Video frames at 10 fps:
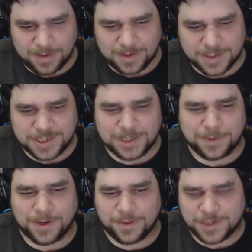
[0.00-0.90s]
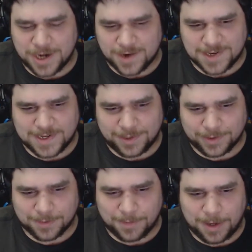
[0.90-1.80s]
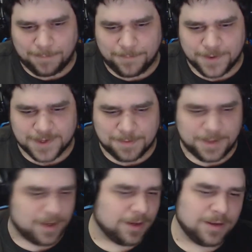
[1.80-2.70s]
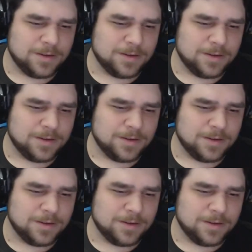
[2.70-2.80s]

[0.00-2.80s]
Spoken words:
Genuine leather chairs, I did look them up for something